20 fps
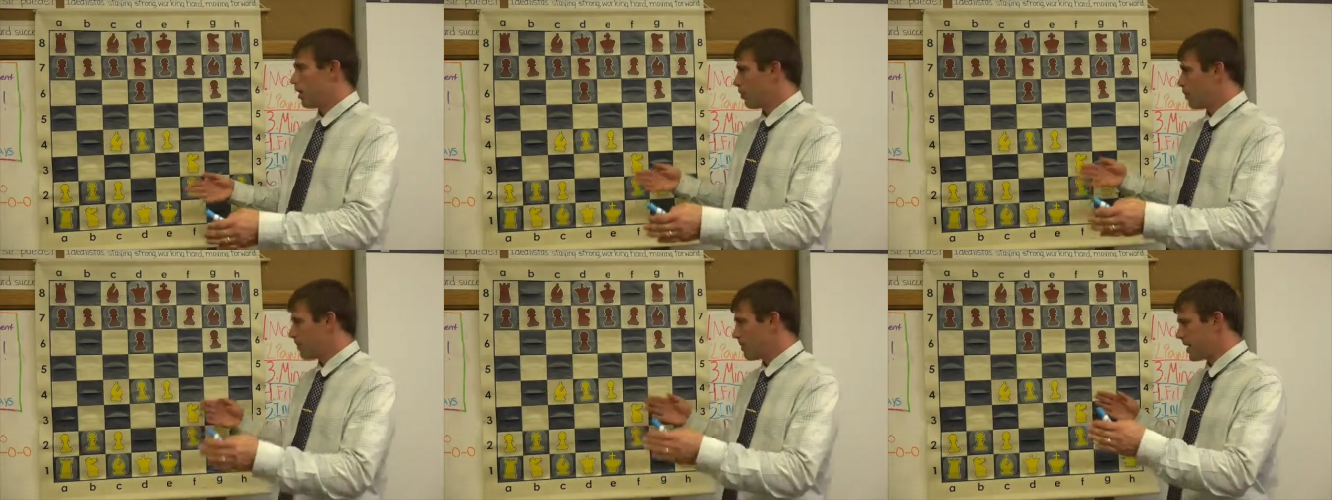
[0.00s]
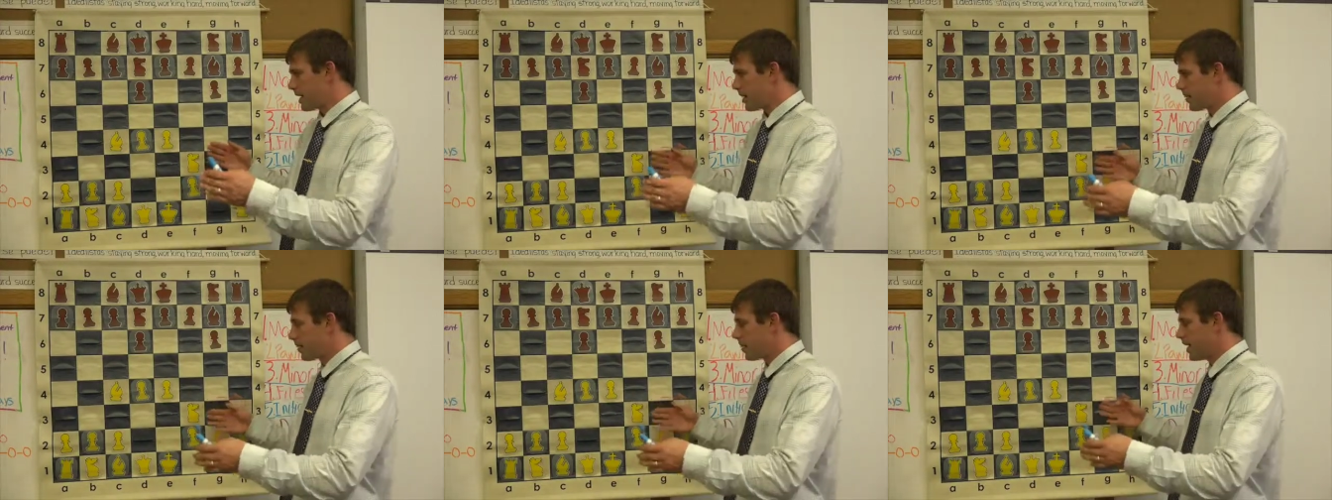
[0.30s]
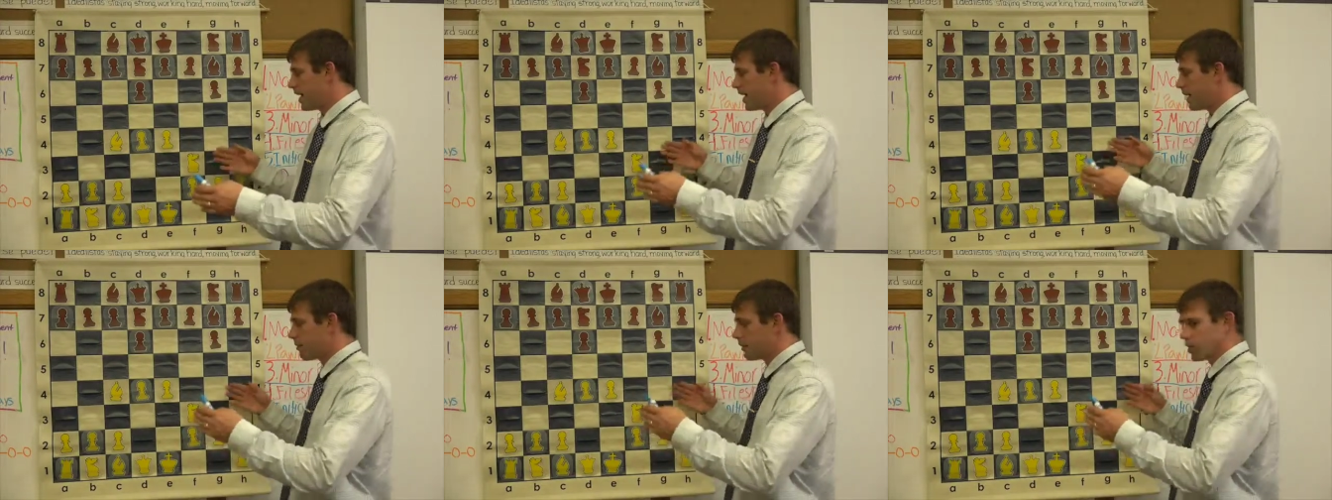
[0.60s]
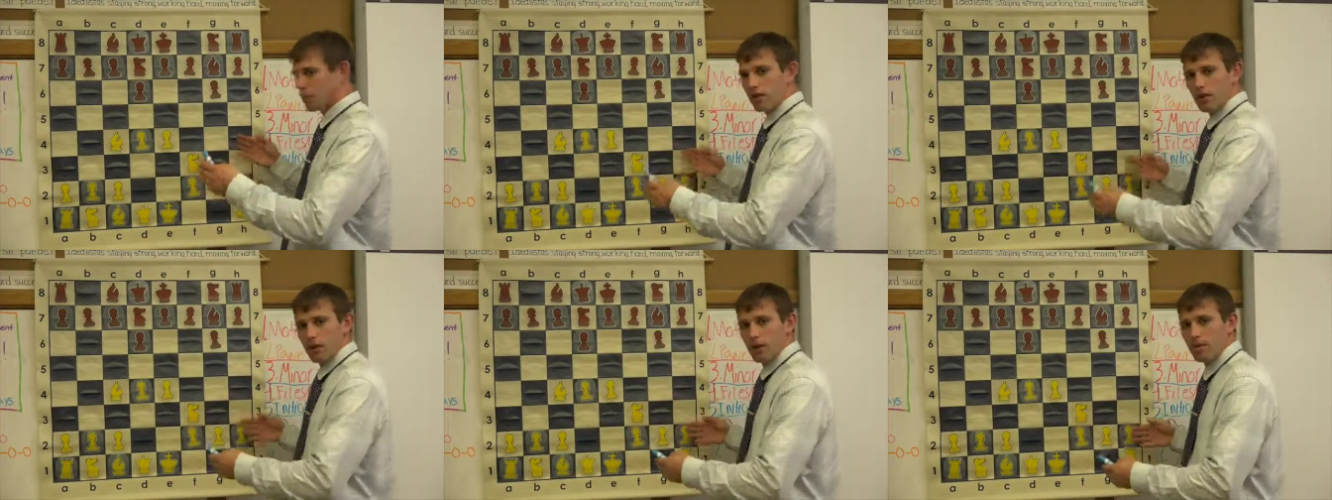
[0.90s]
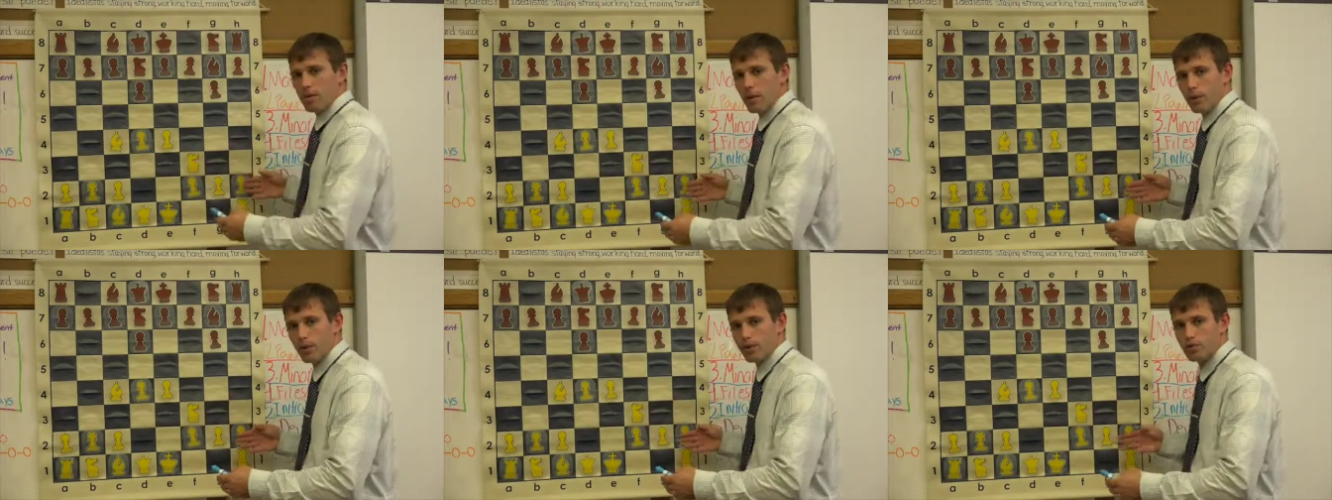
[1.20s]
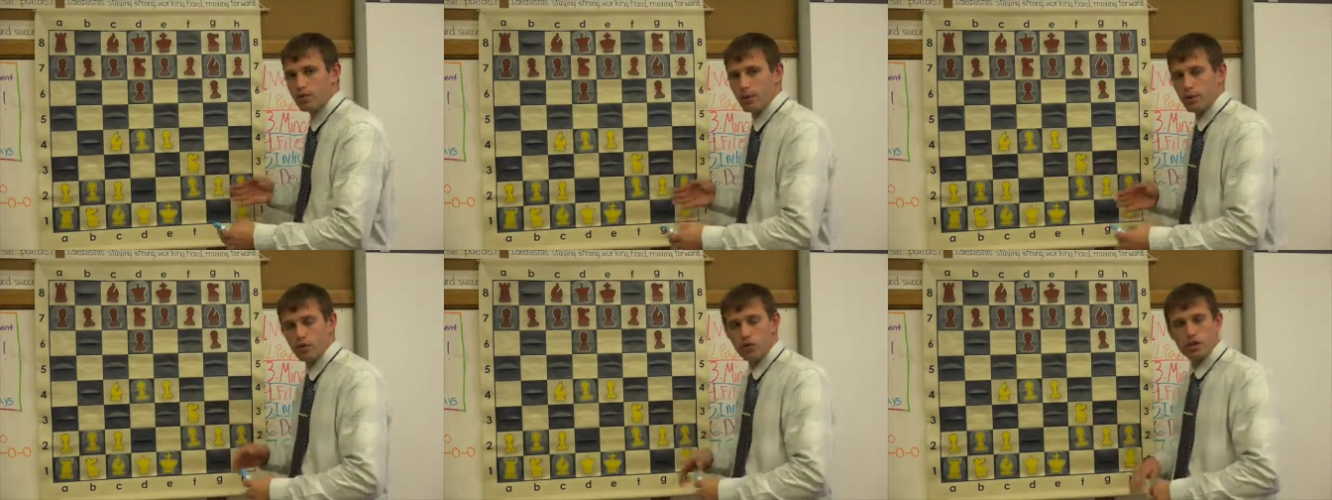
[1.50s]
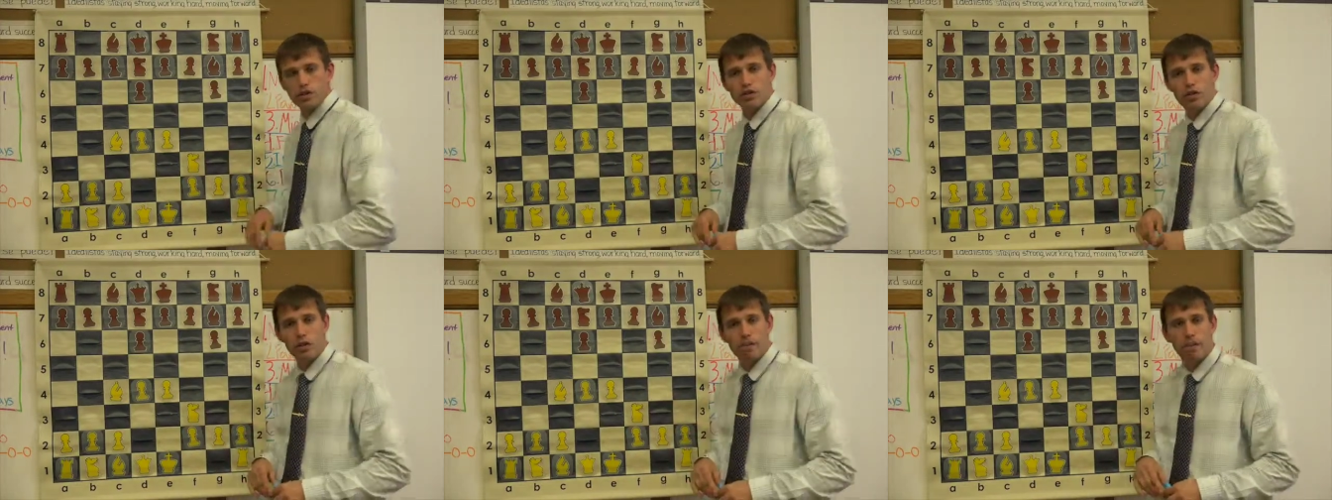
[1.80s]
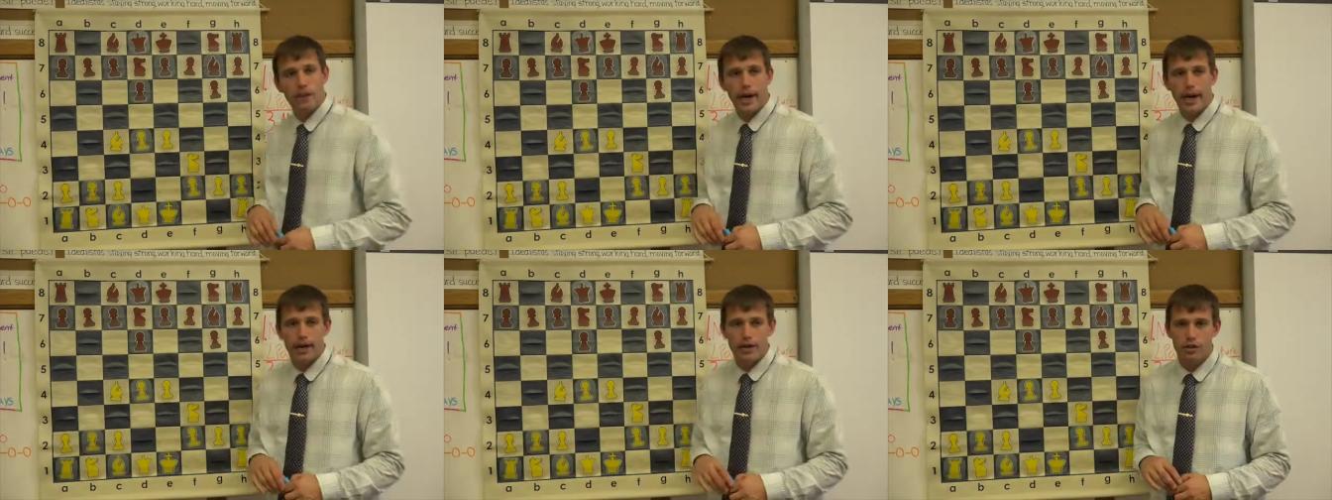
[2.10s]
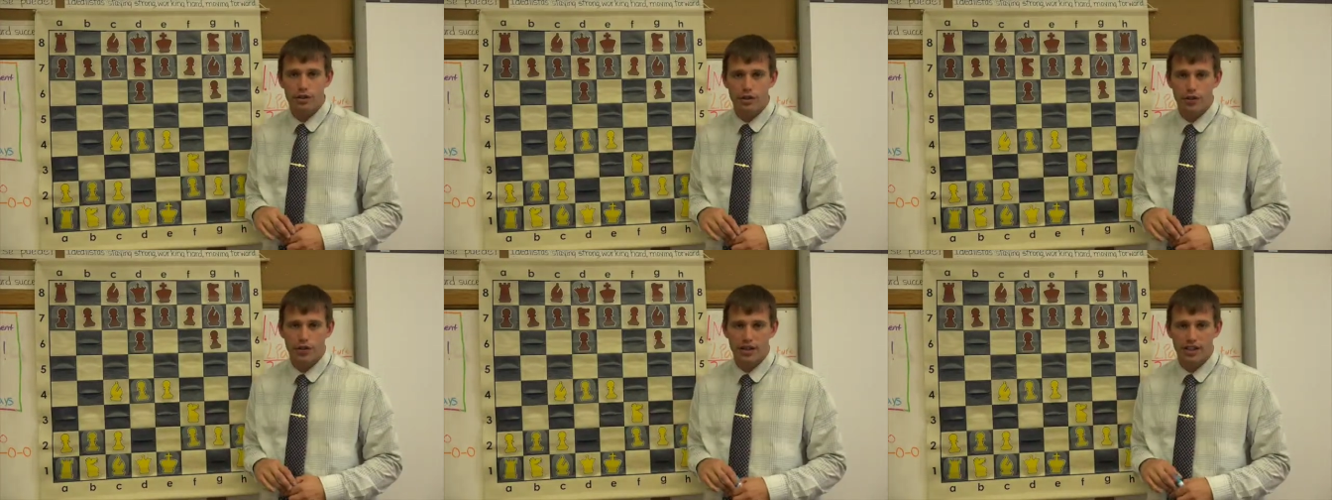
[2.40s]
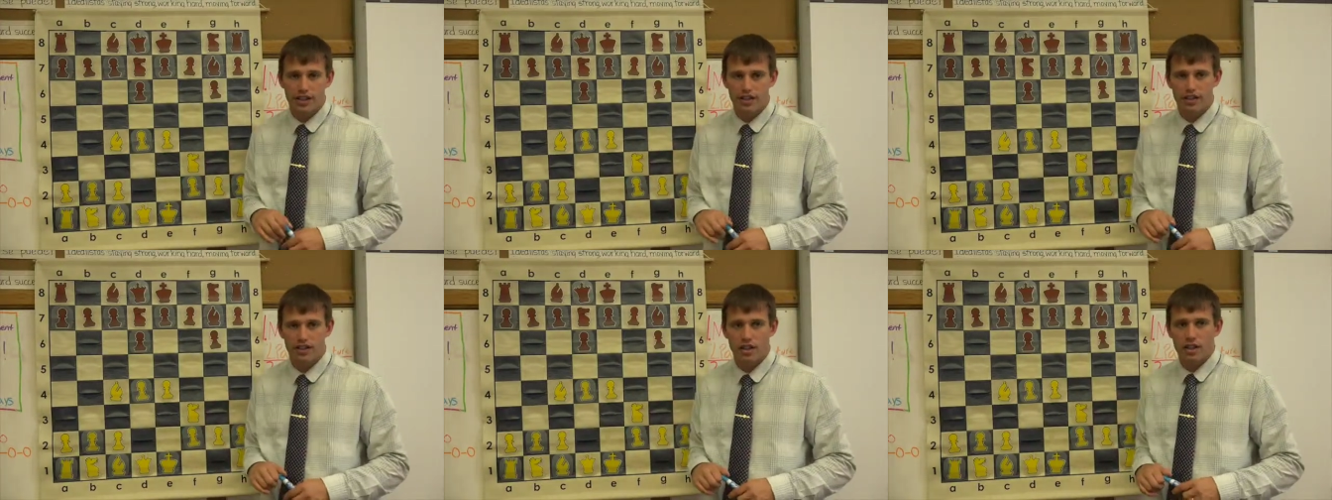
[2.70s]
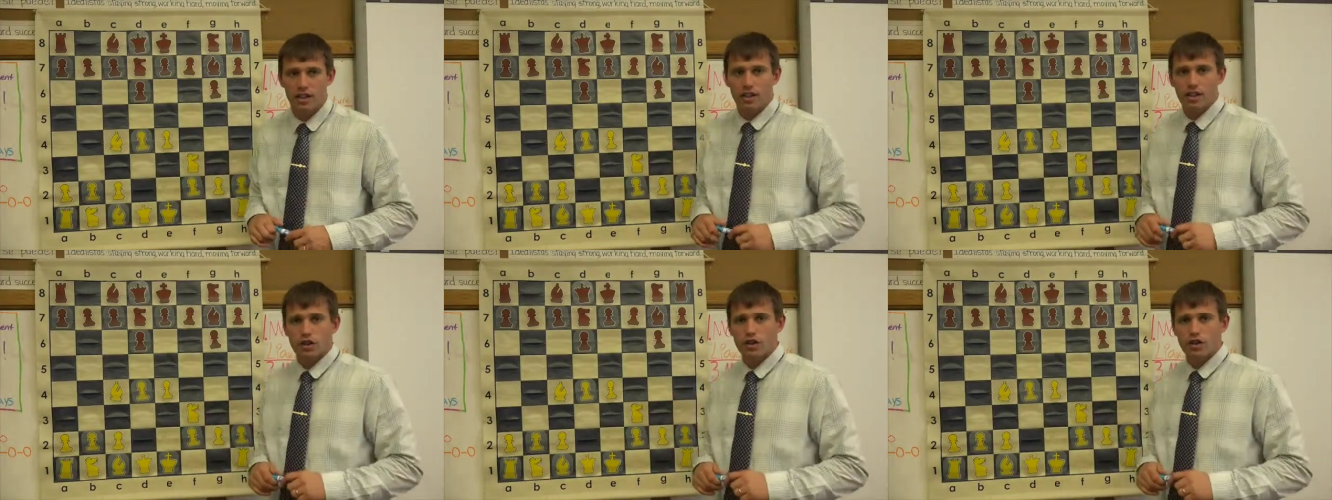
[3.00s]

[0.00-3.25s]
we make a plan, we look at our opponent's move. Just little practical things.